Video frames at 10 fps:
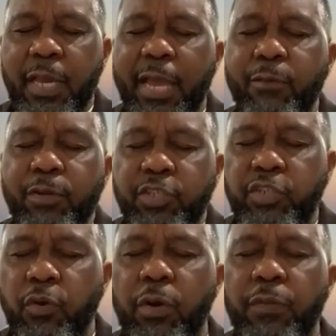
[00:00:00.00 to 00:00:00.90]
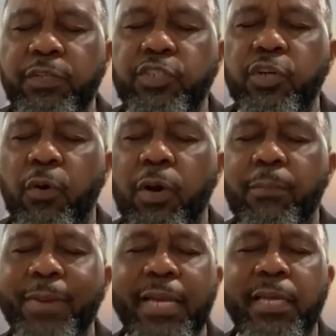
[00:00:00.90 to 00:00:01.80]
and restore the joy
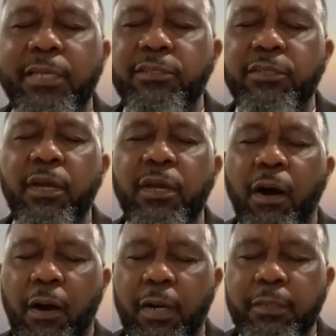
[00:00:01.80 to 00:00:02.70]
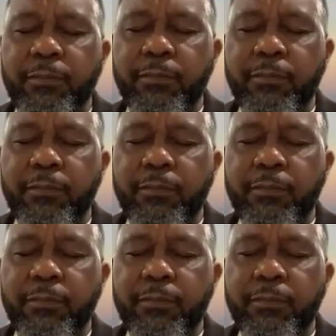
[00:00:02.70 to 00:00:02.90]
back into their heart.